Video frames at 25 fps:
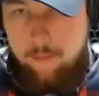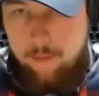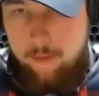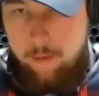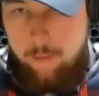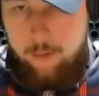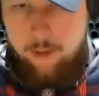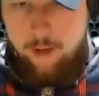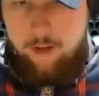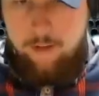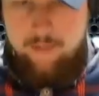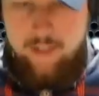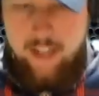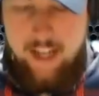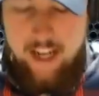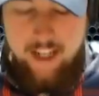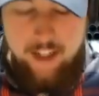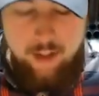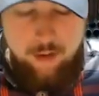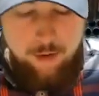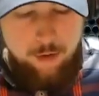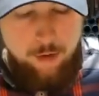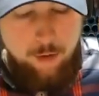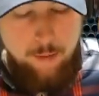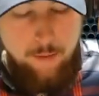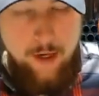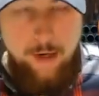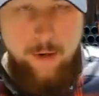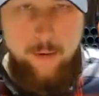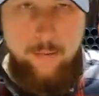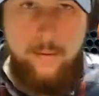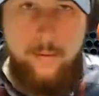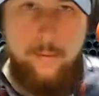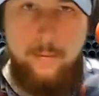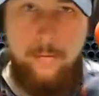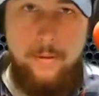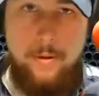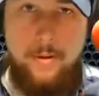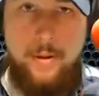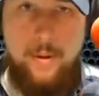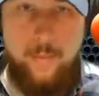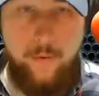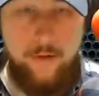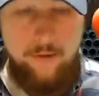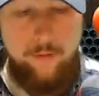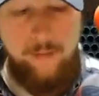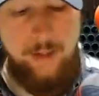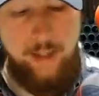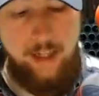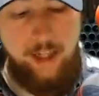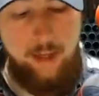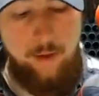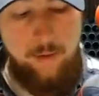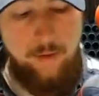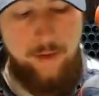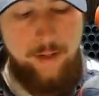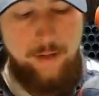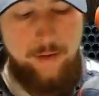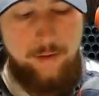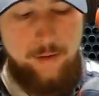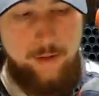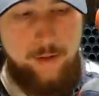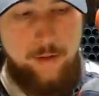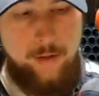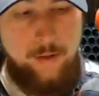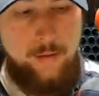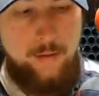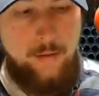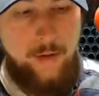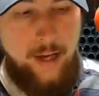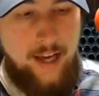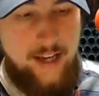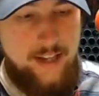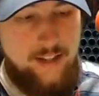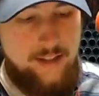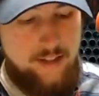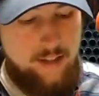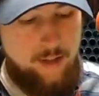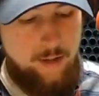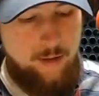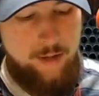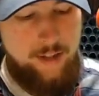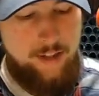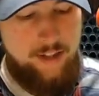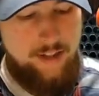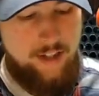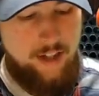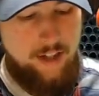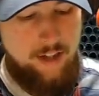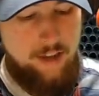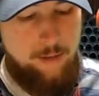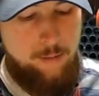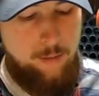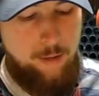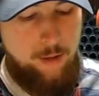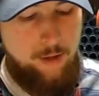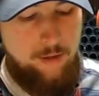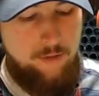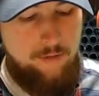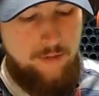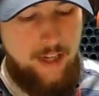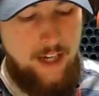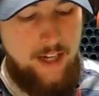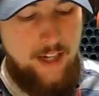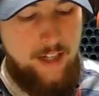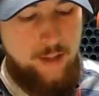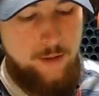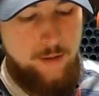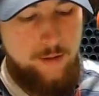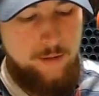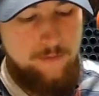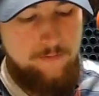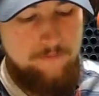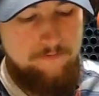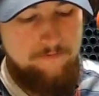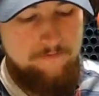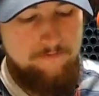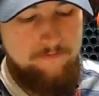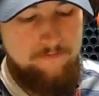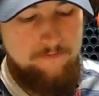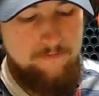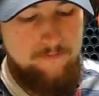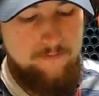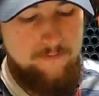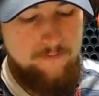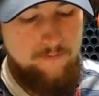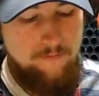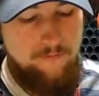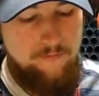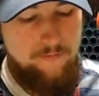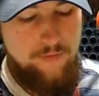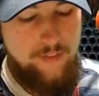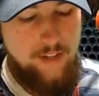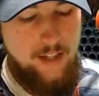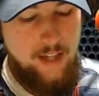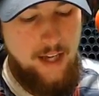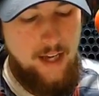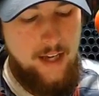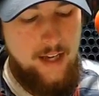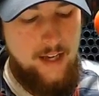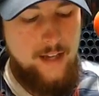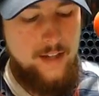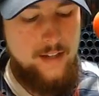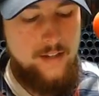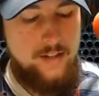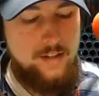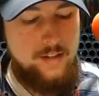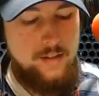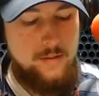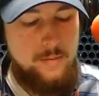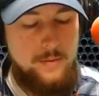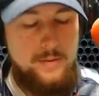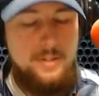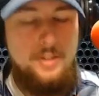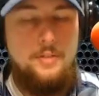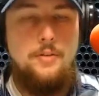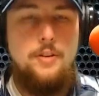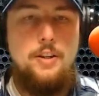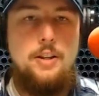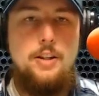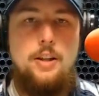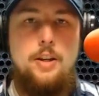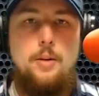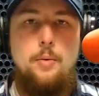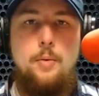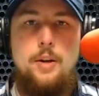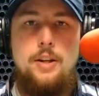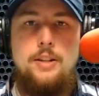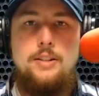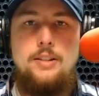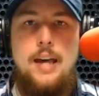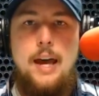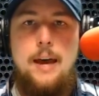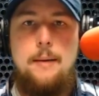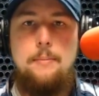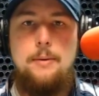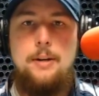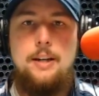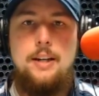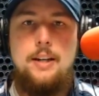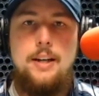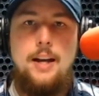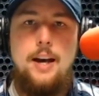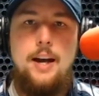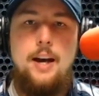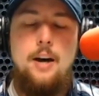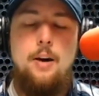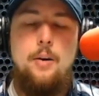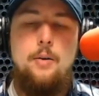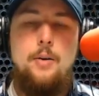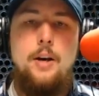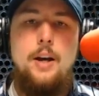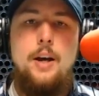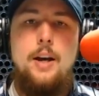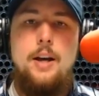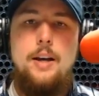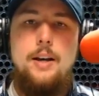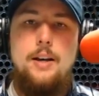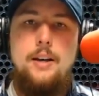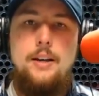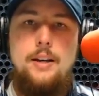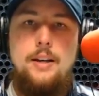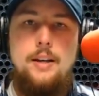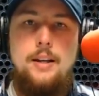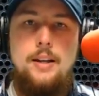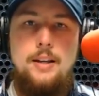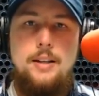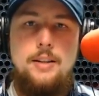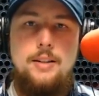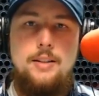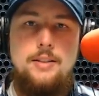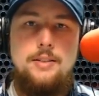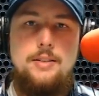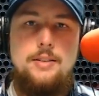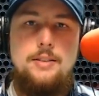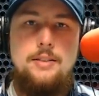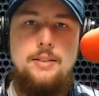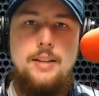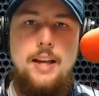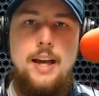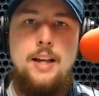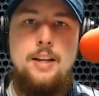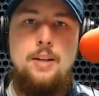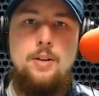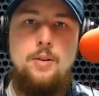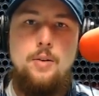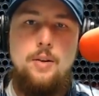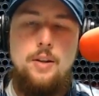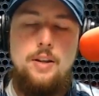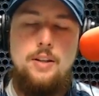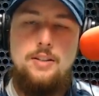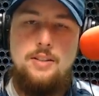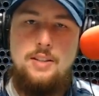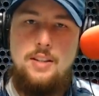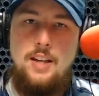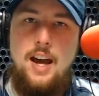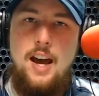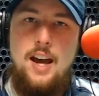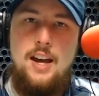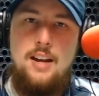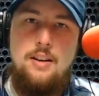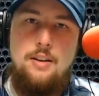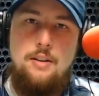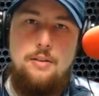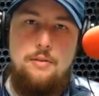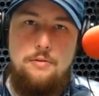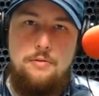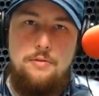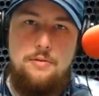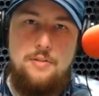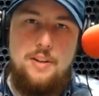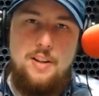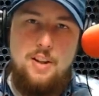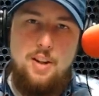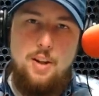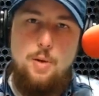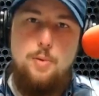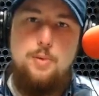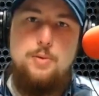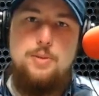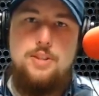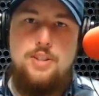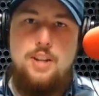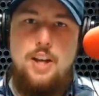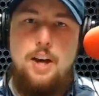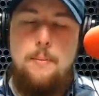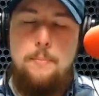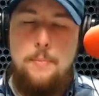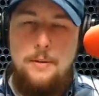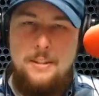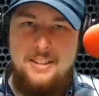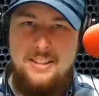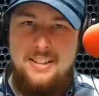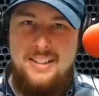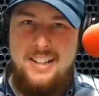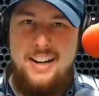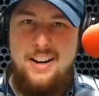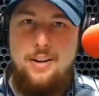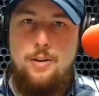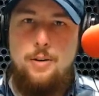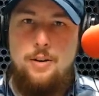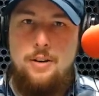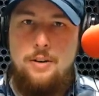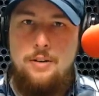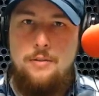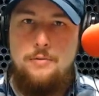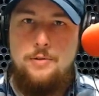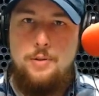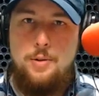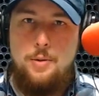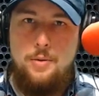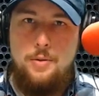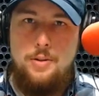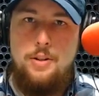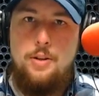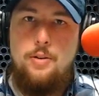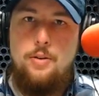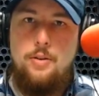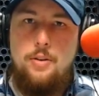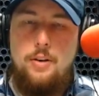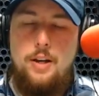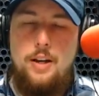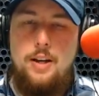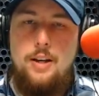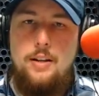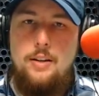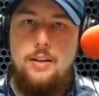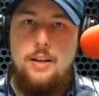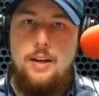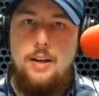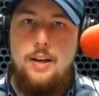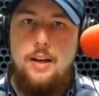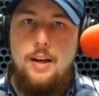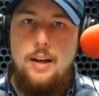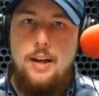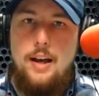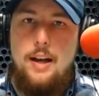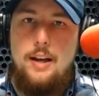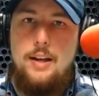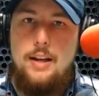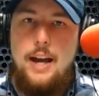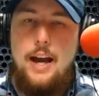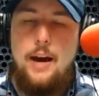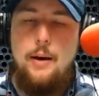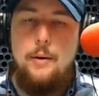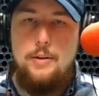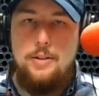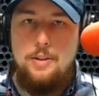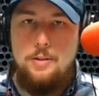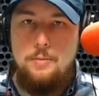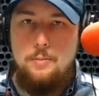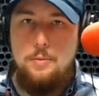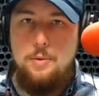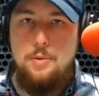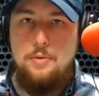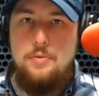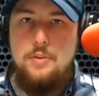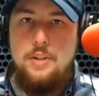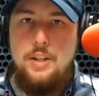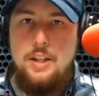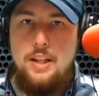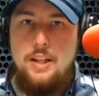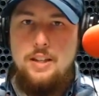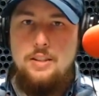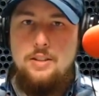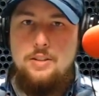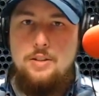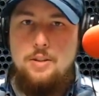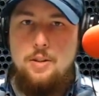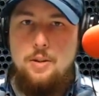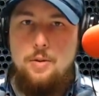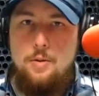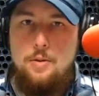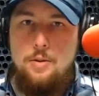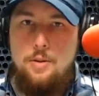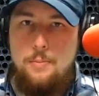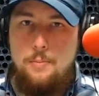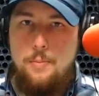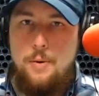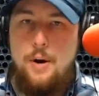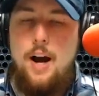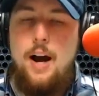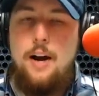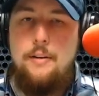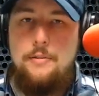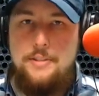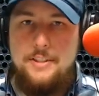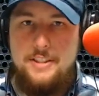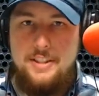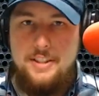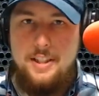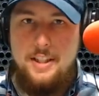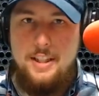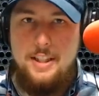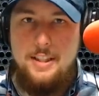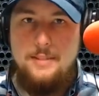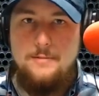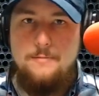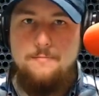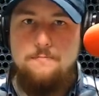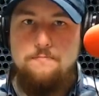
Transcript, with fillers: the book of Daniel. You may remember that we've been going through a series on the book of Daniel. And specifically, what's happening now is Daniel has kind of closed up its narrative to a degree, and now it's moving into the prophecy